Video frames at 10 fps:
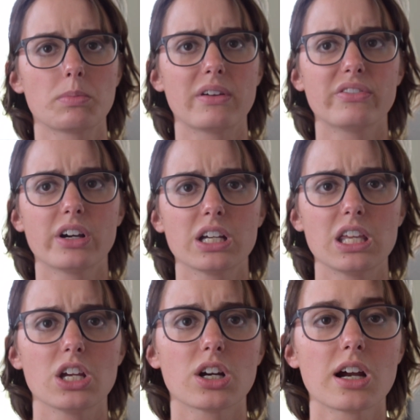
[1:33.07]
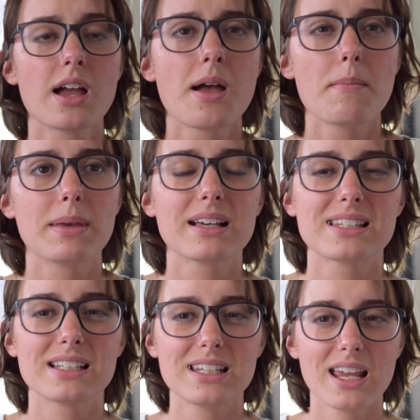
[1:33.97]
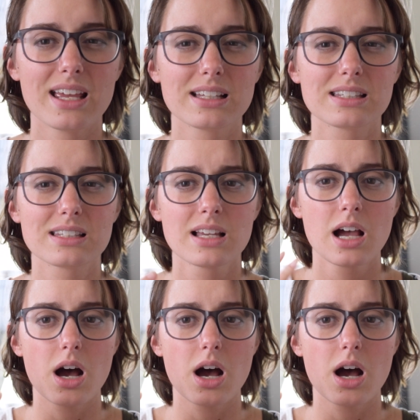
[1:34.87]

bit funkier because it takes